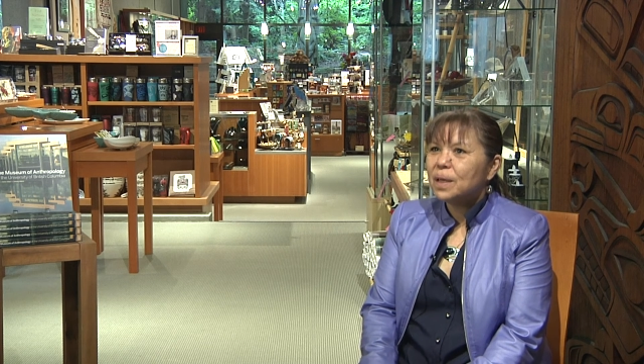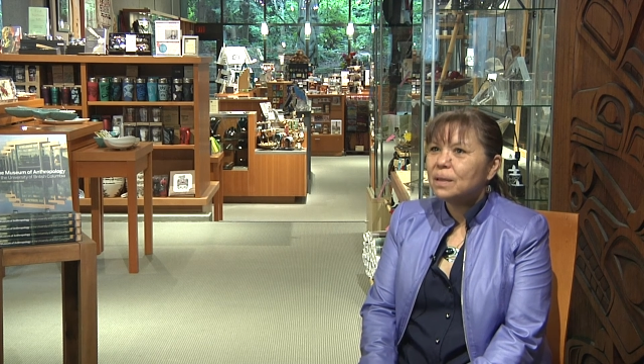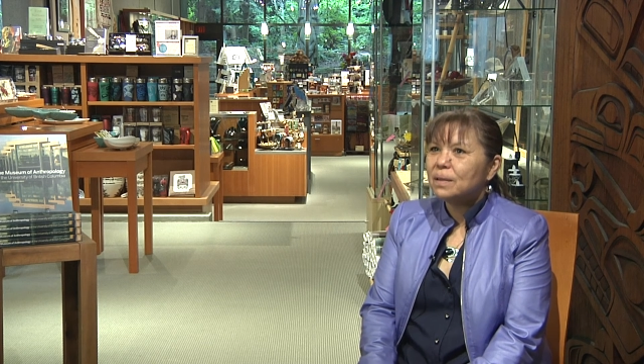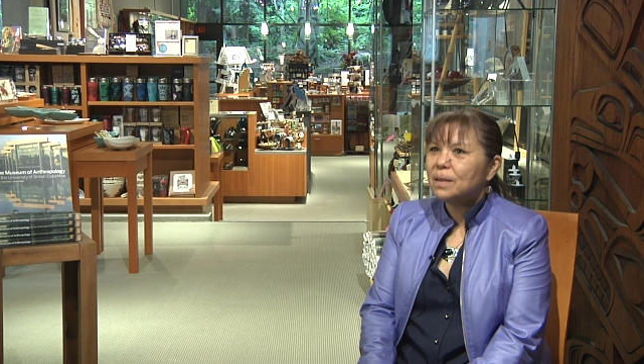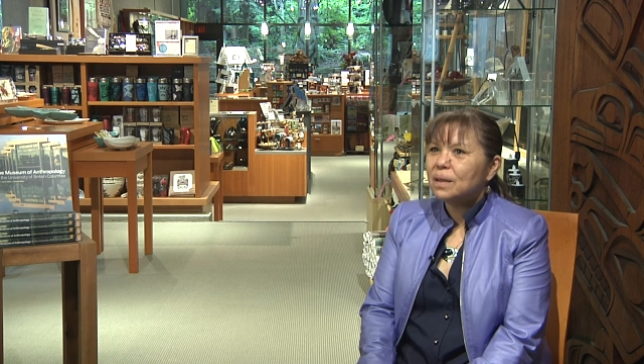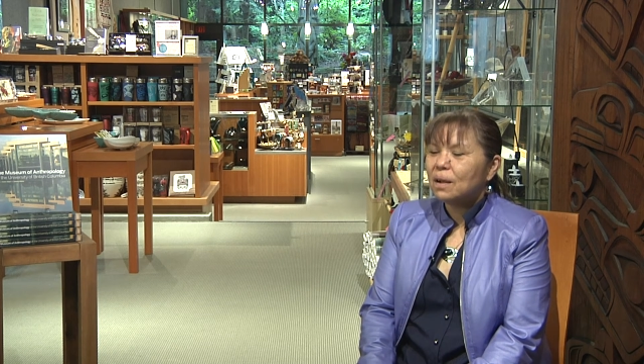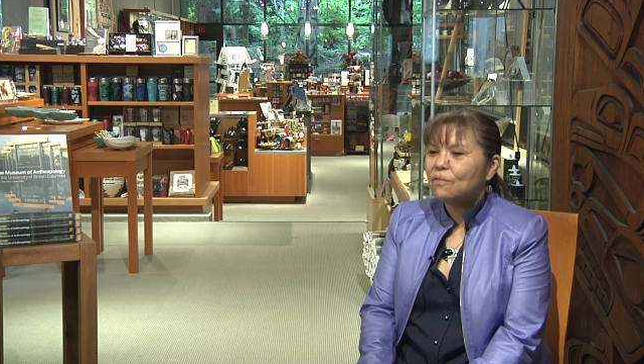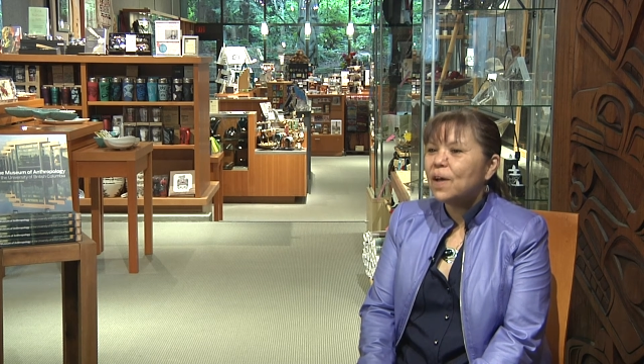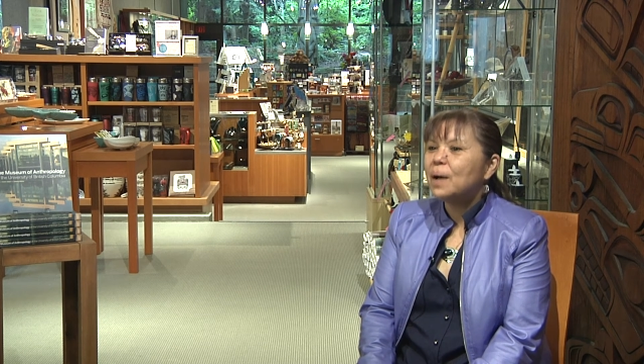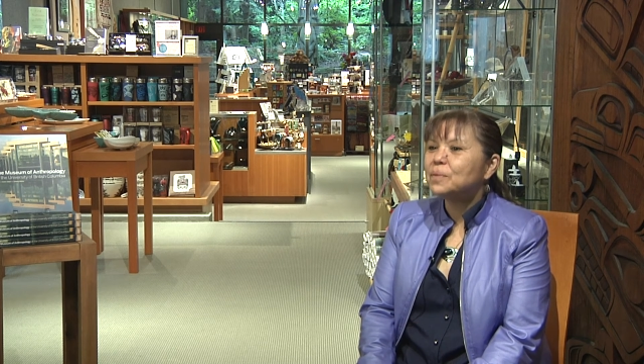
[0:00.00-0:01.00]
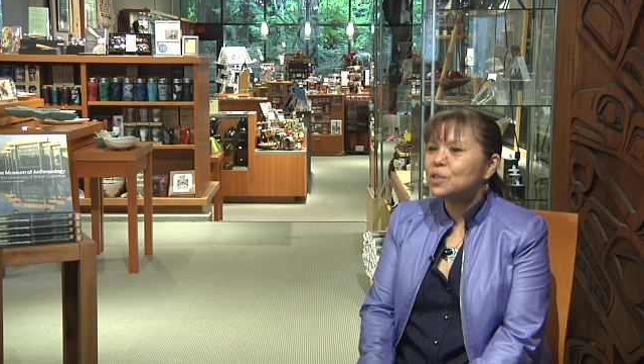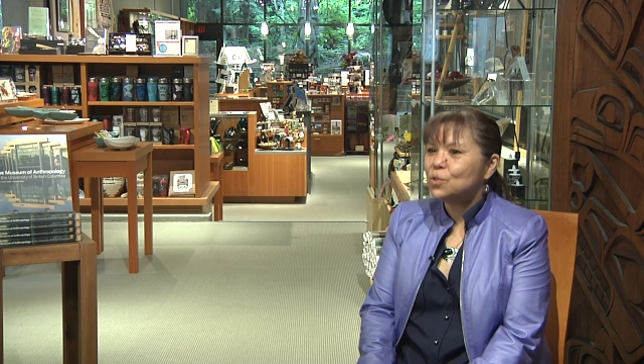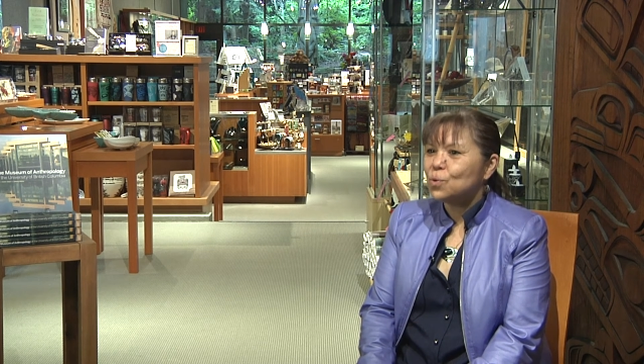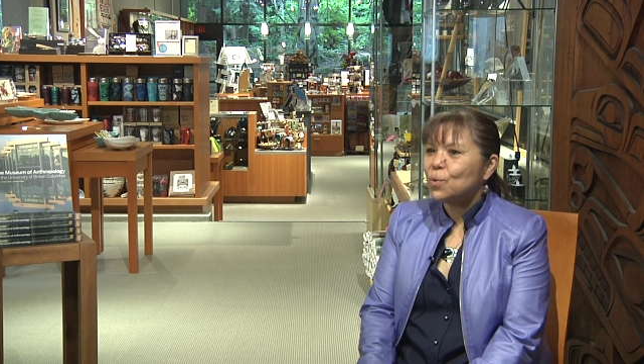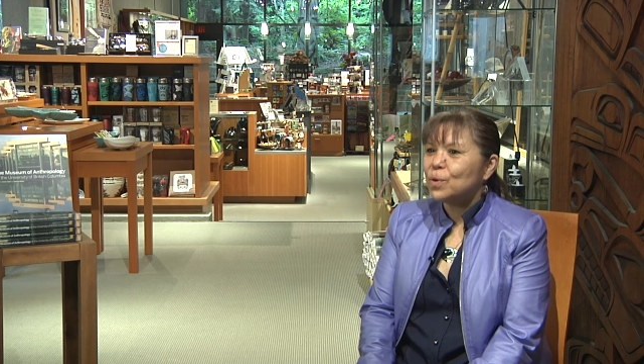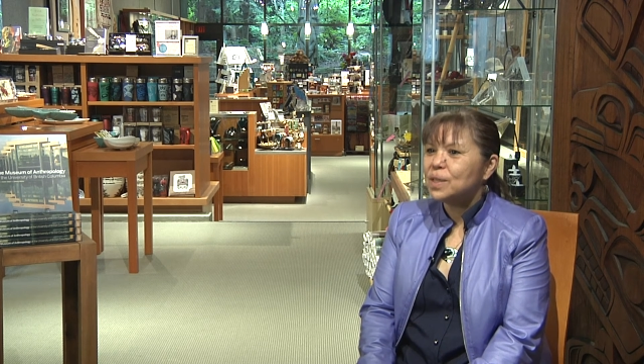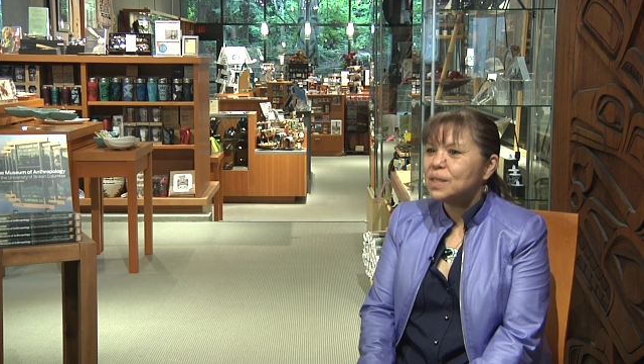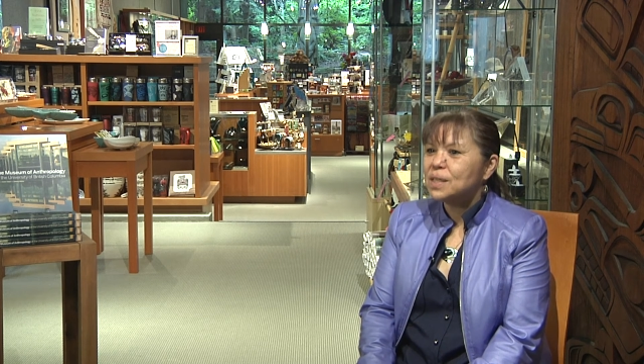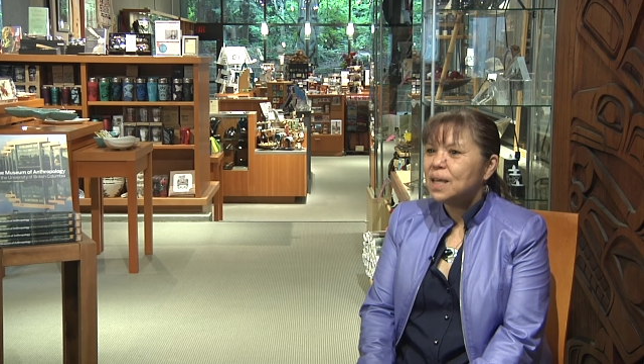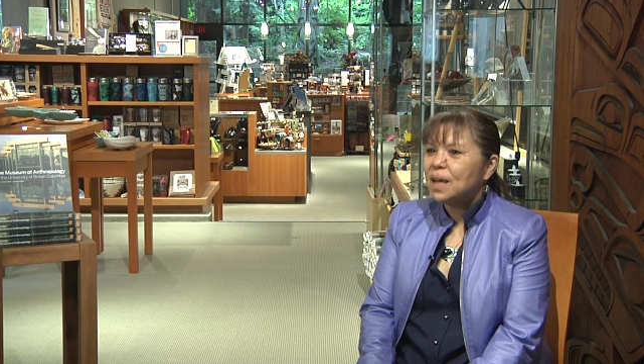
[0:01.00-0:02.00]
in our family
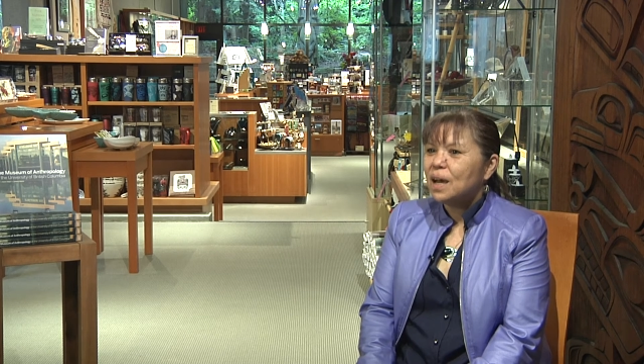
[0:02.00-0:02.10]
stories,